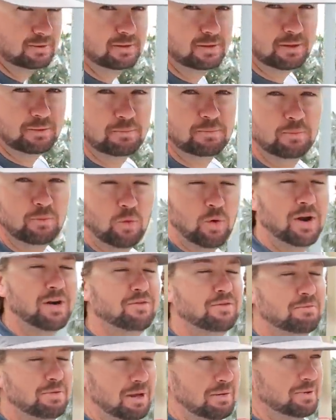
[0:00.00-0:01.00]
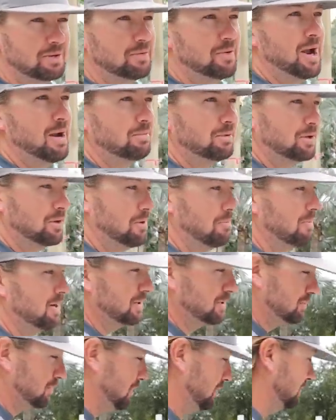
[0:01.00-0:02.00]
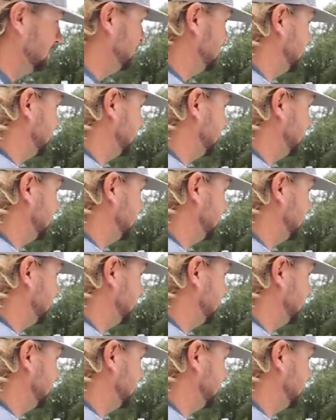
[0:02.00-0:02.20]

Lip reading: the wonderful people at Rapala are gonna meet us with them,